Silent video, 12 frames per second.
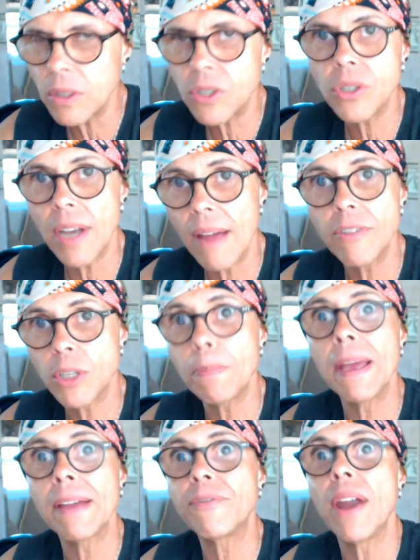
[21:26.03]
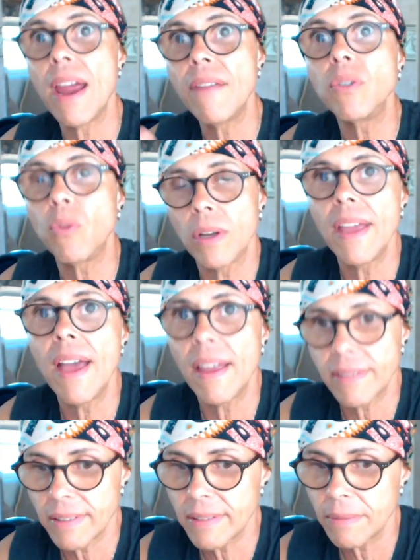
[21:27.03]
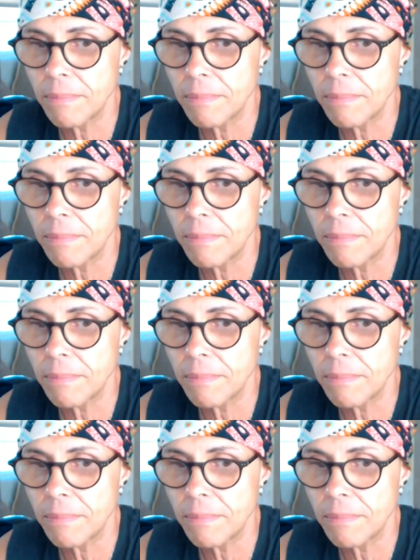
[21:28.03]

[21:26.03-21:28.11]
We should have respect for everyone, yes.